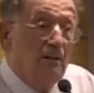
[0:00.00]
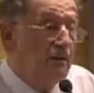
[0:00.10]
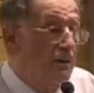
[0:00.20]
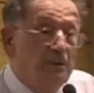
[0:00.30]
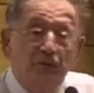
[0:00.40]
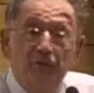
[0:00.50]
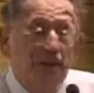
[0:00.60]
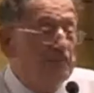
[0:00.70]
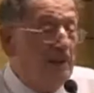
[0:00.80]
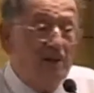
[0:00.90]
from
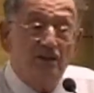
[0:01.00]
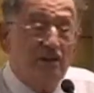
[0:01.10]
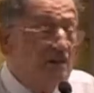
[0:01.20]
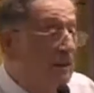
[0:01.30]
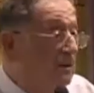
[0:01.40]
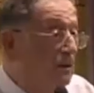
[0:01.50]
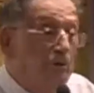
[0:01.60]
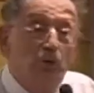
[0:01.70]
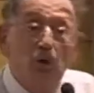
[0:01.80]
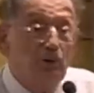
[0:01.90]
different places that
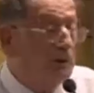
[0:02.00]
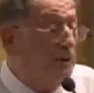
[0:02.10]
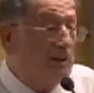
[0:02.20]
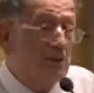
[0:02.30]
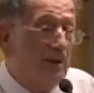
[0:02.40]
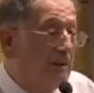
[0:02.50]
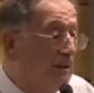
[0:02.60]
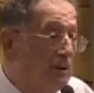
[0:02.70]
don't talk to each other.